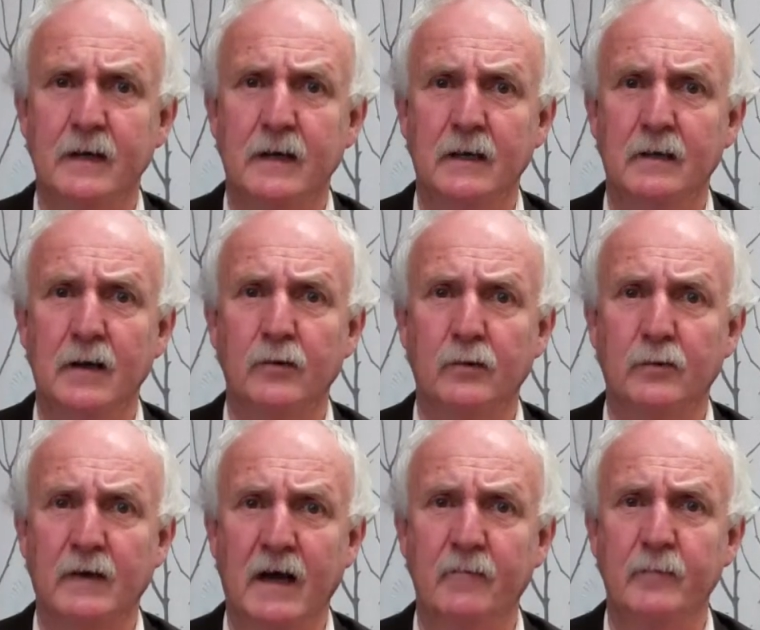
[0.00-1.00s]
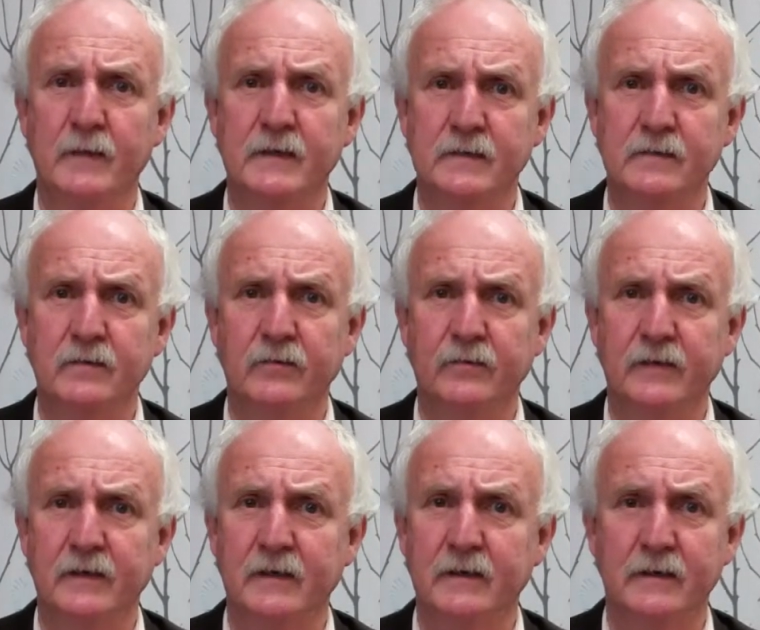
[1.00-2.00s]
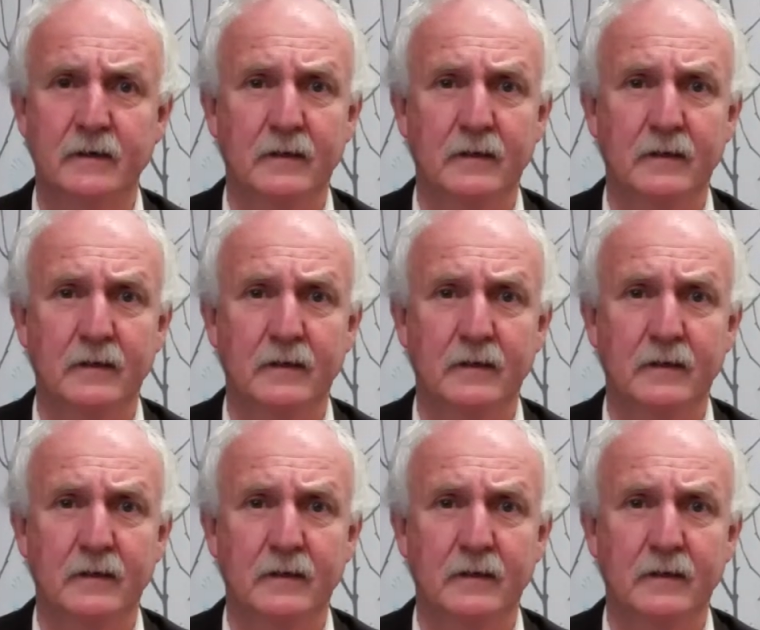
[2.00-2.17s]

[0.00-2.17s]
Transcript: in local government in New Zealand.